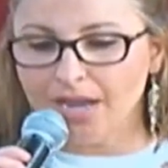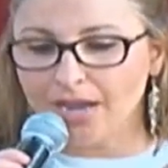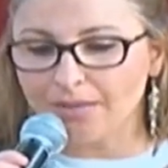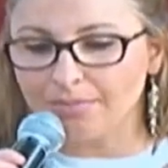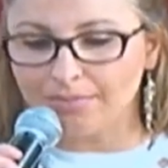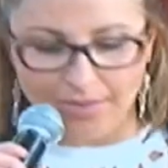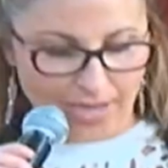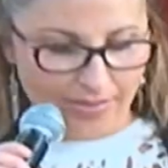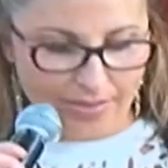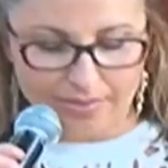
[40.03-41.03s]
Um,
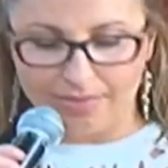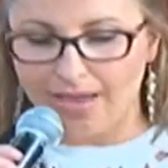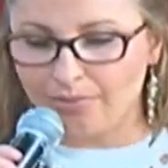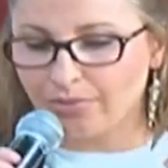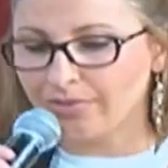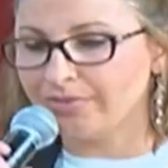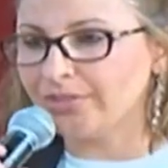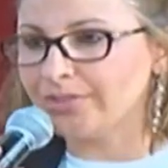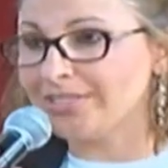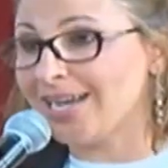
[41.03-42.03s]
and that that
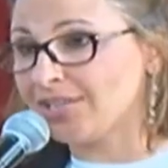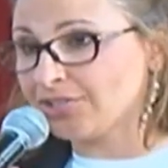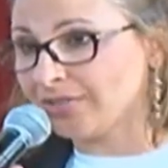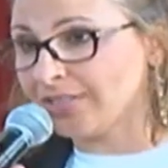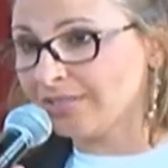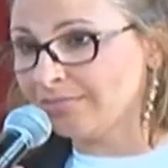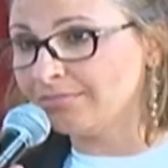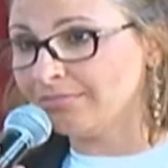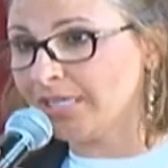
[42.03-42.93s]
worldview is naturalism.